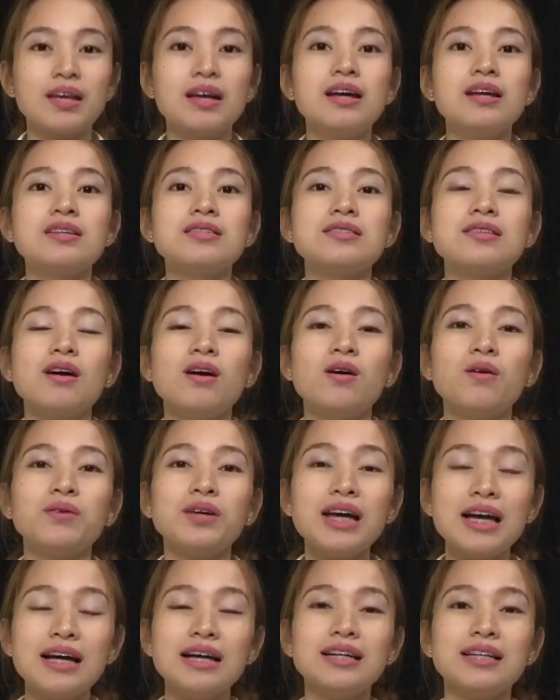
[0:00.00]
So
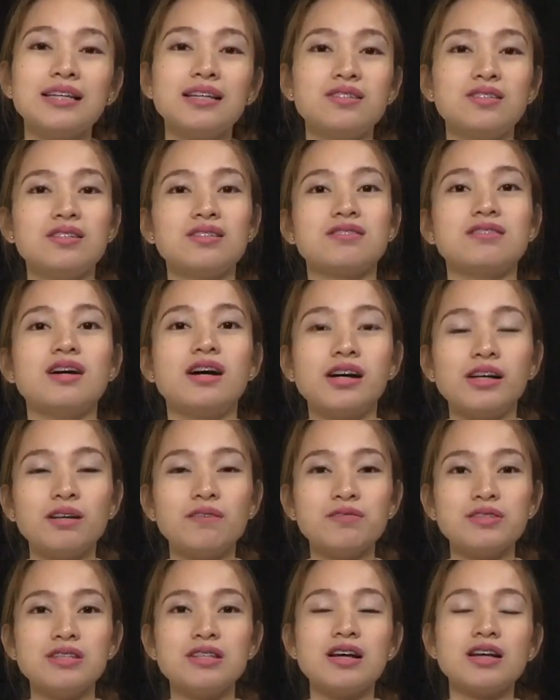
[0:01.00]
yeah, this is The Art of
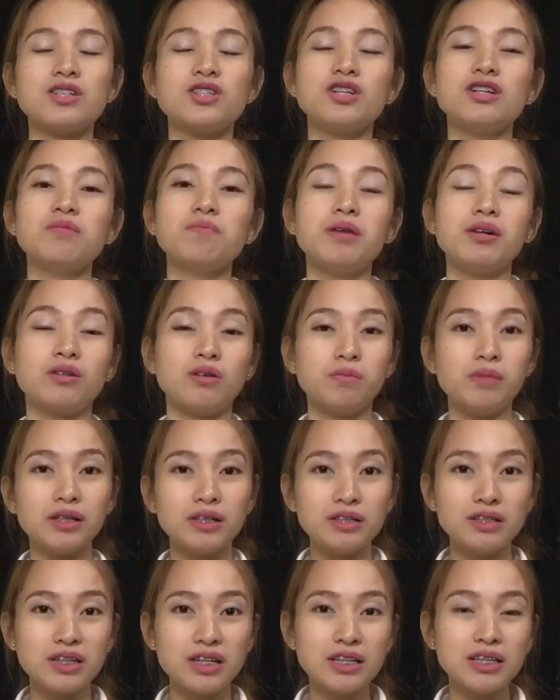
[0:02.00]
Seduction by Robert
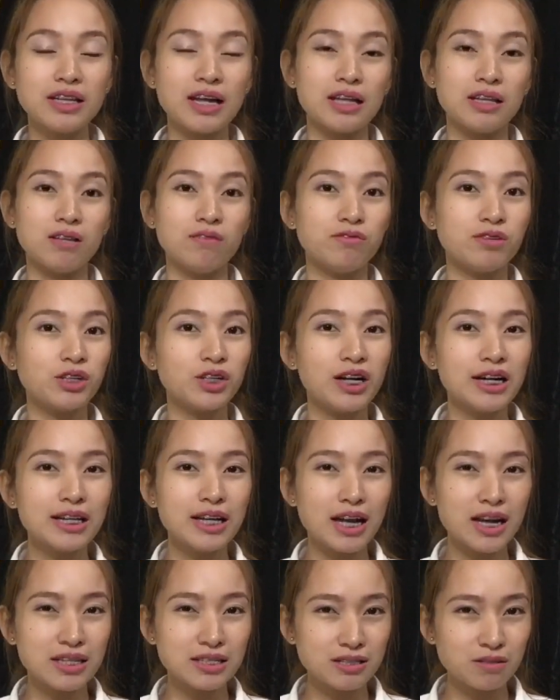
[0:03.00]
Greene, and if you're gonna
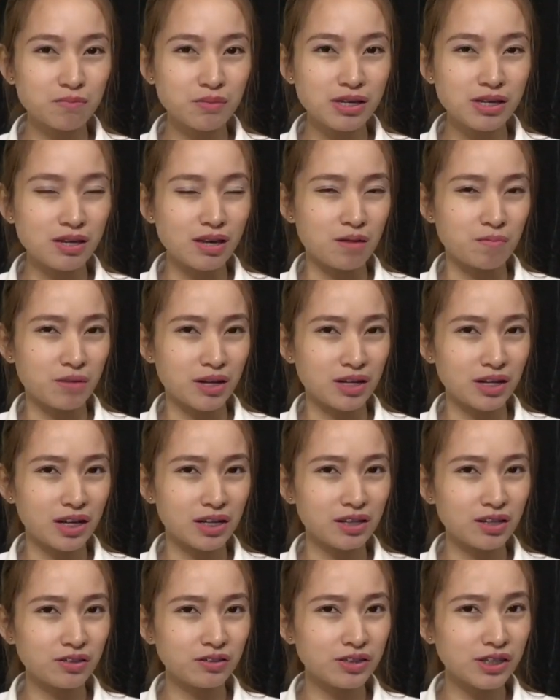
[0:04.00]
ask me, am I
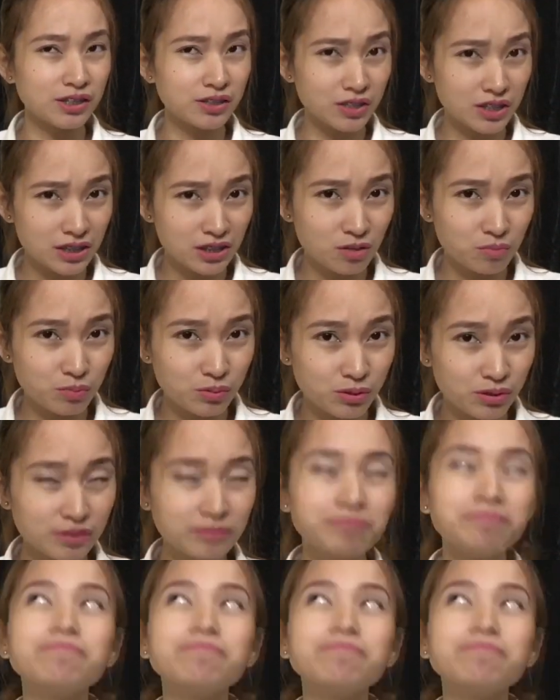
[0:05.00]
gonna reread the book?